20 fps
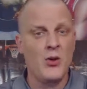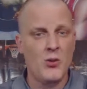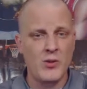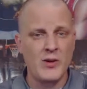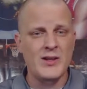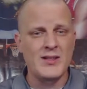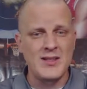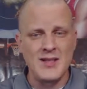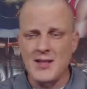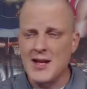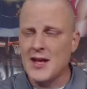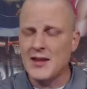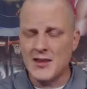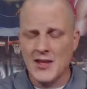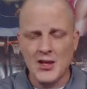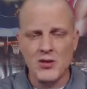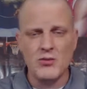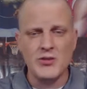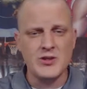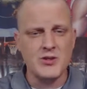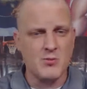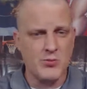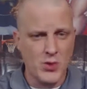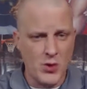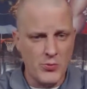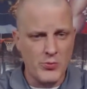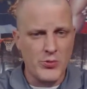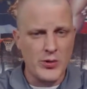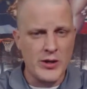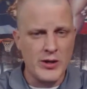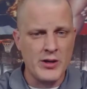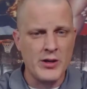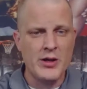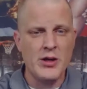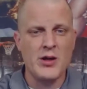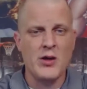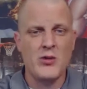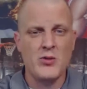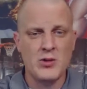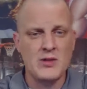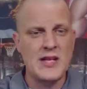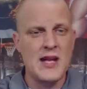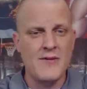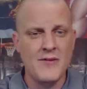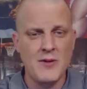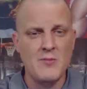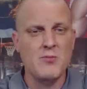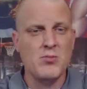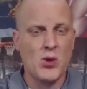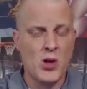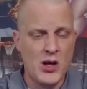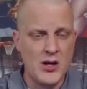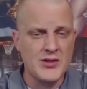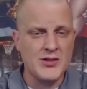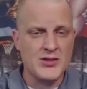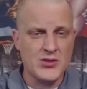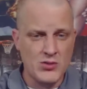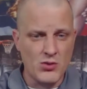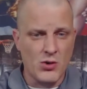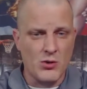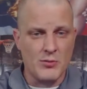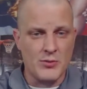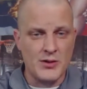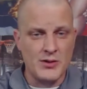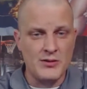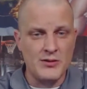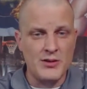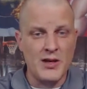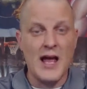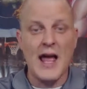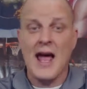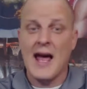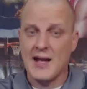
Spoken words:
What I did not think was appropriate was having Braun Strowman